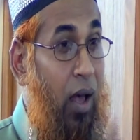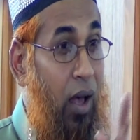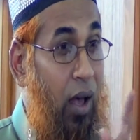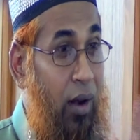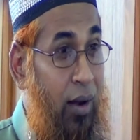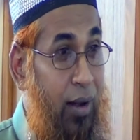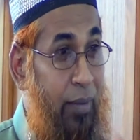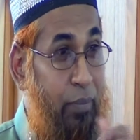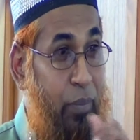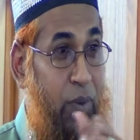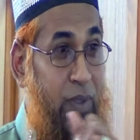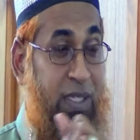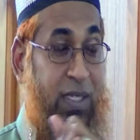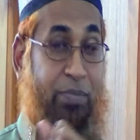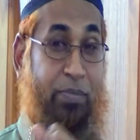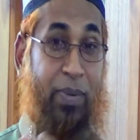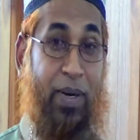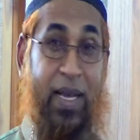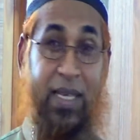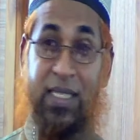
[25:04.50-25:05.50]
Allah puts
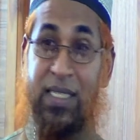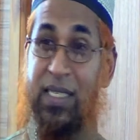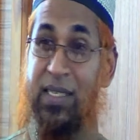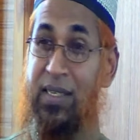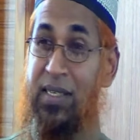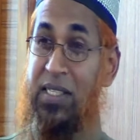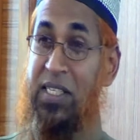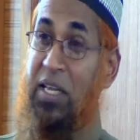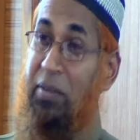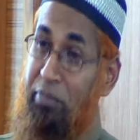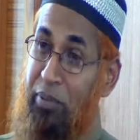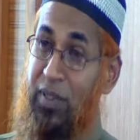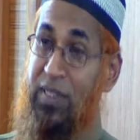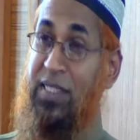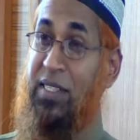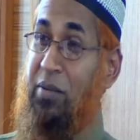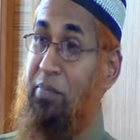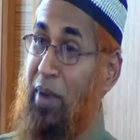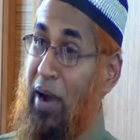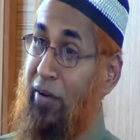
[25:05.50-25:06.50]
blessings. He
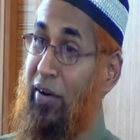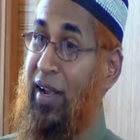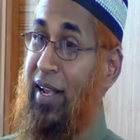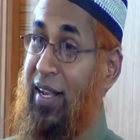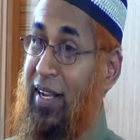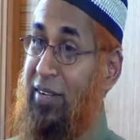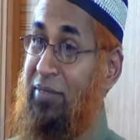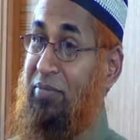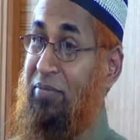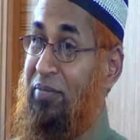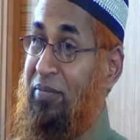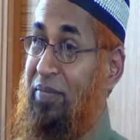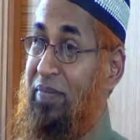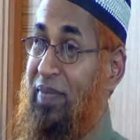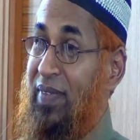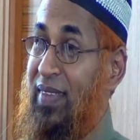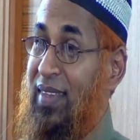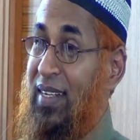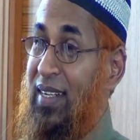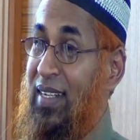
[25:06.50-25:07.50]
puts the barakat.
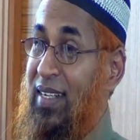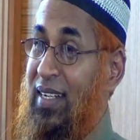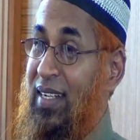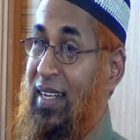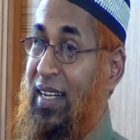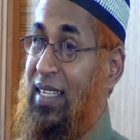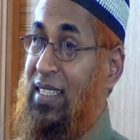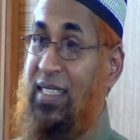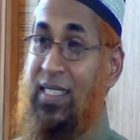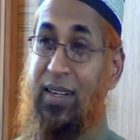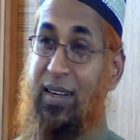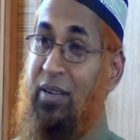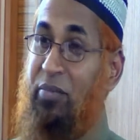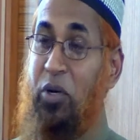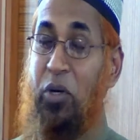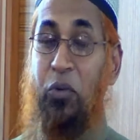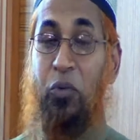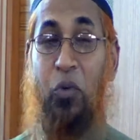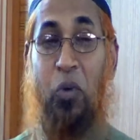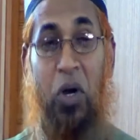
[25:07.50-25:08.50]
It's not
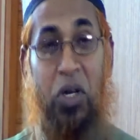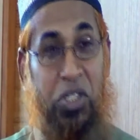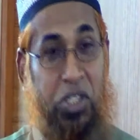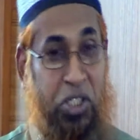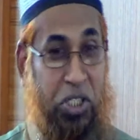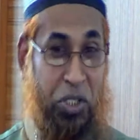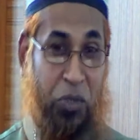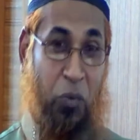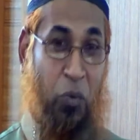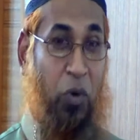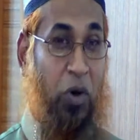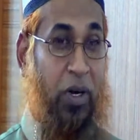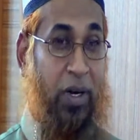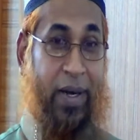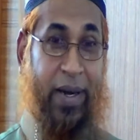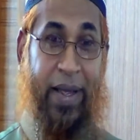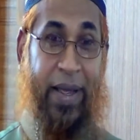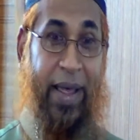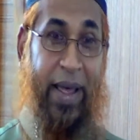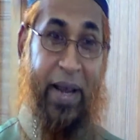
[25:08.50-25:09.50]
about watching what
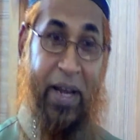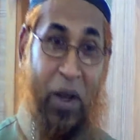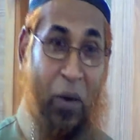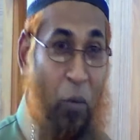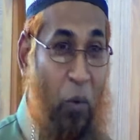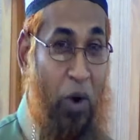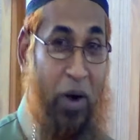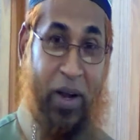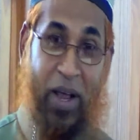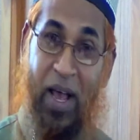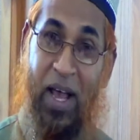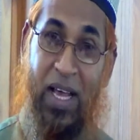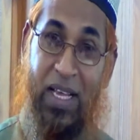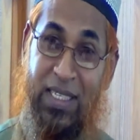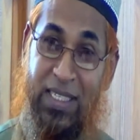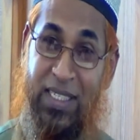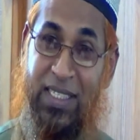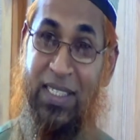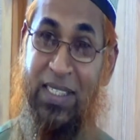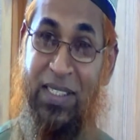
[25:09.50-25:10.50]
anyone
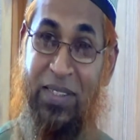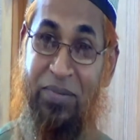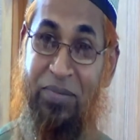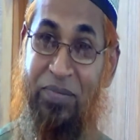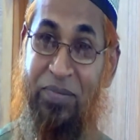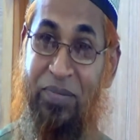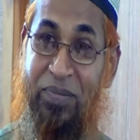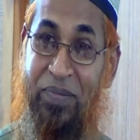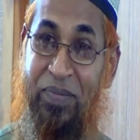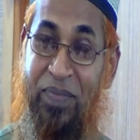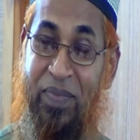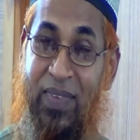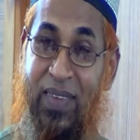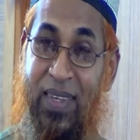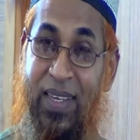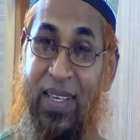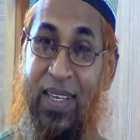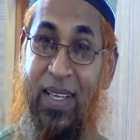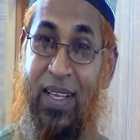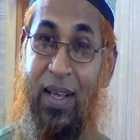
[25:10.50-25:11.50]
has.
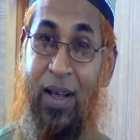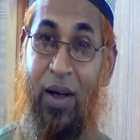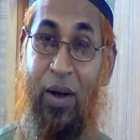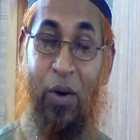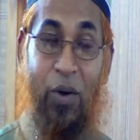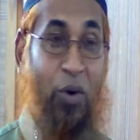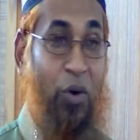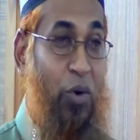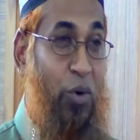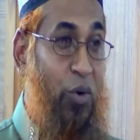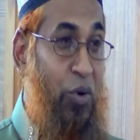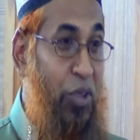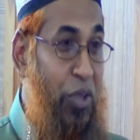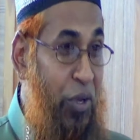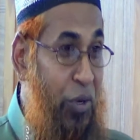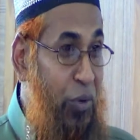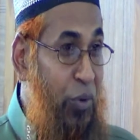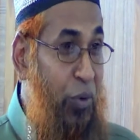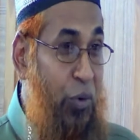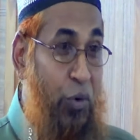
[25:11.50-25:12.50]
Oh,
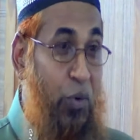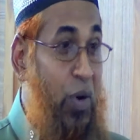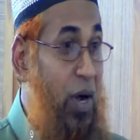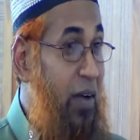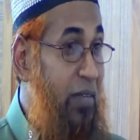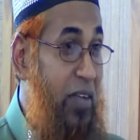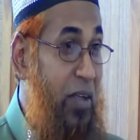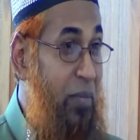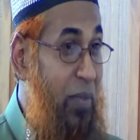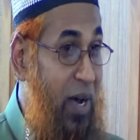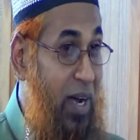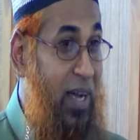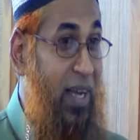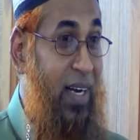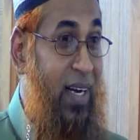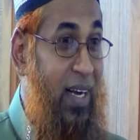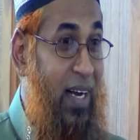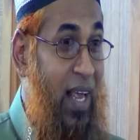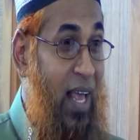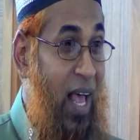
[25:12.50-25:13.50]
you who have
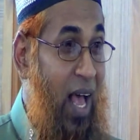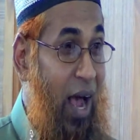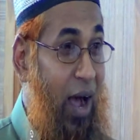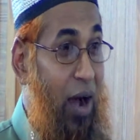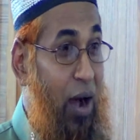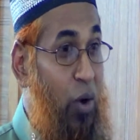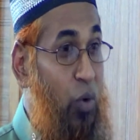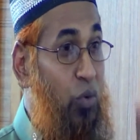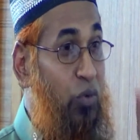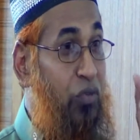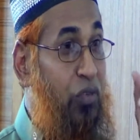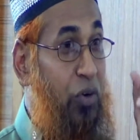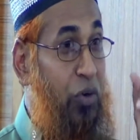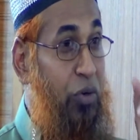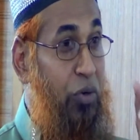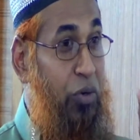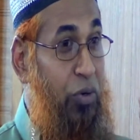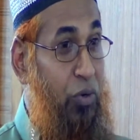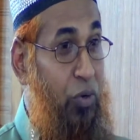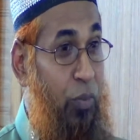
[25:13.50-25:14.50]
iman,
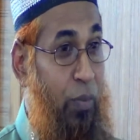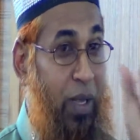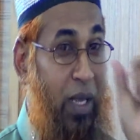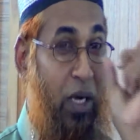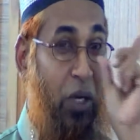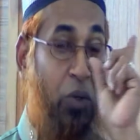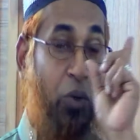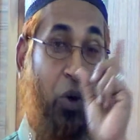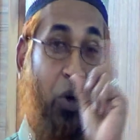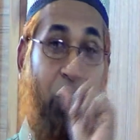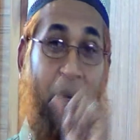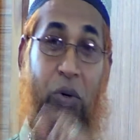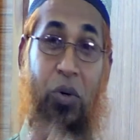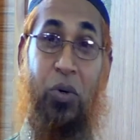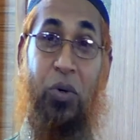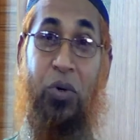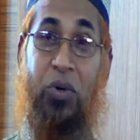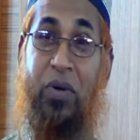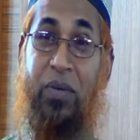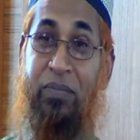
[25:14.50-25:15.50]
awfu bil
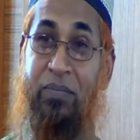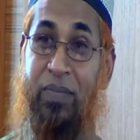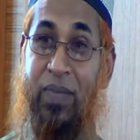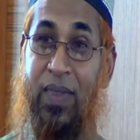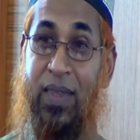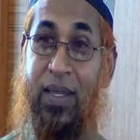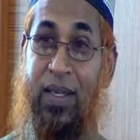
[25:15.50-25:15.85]
uqud.